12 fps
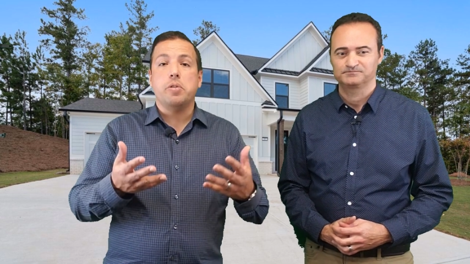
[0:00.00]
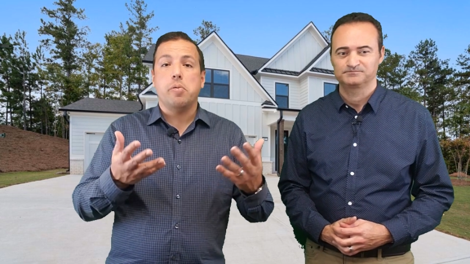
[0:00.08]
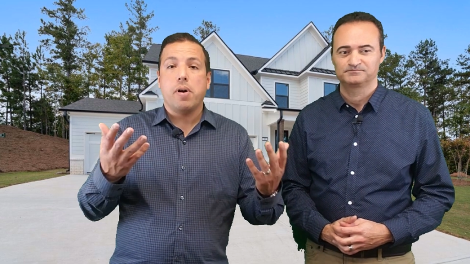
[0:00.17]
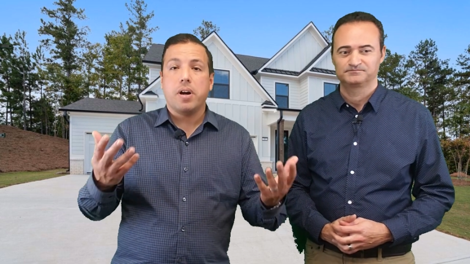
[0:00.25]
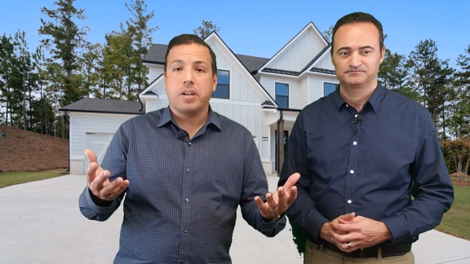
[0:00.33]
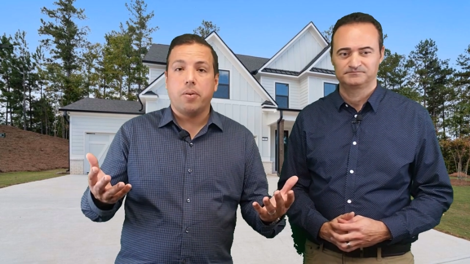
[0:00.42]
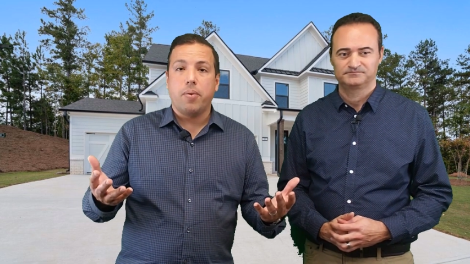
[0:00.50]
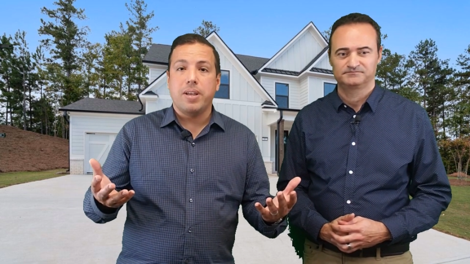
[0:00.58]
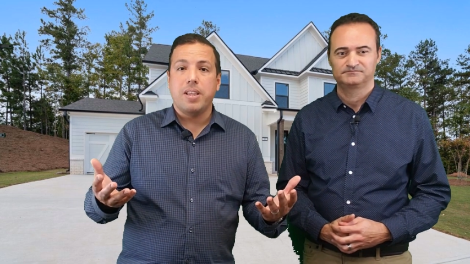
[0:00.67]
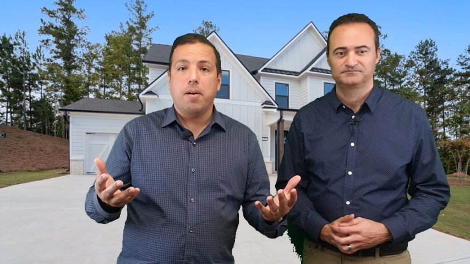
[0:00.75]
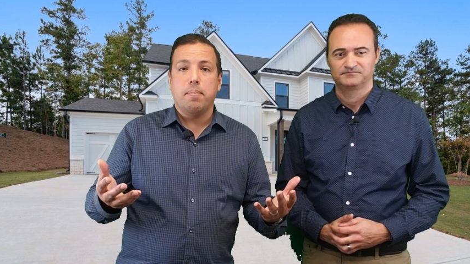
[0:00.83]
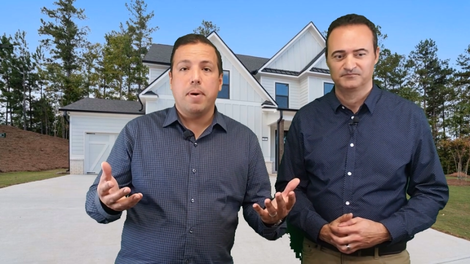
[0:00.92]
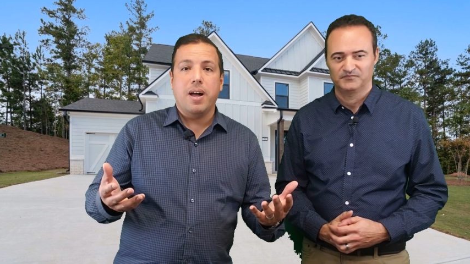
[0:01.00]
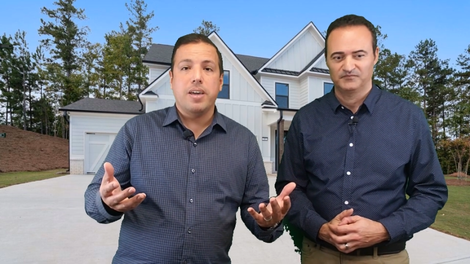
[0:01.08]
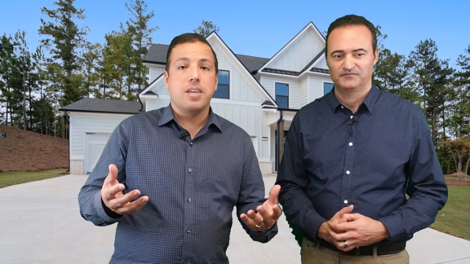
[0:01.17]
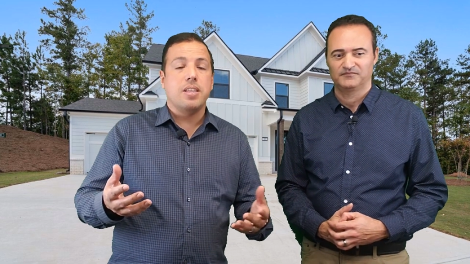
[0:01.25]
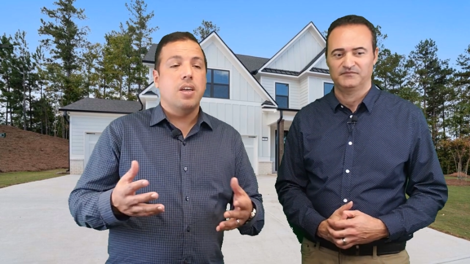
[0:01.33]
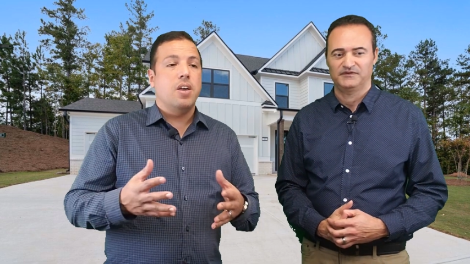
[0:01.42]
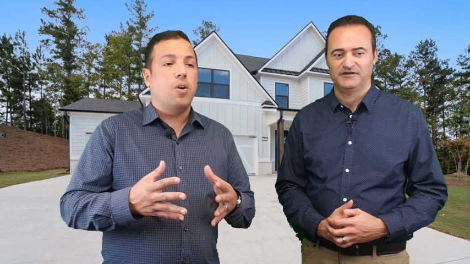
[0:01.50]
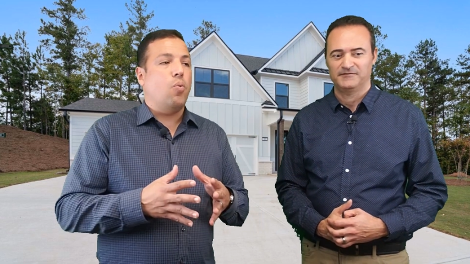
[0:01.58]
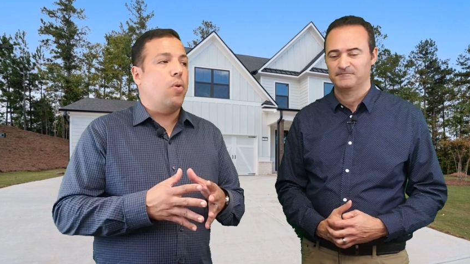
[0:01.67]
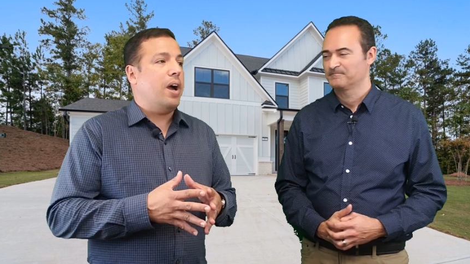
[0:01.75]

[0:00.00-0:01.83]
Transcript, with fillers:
Speaker 1: of the market right now buying, yep.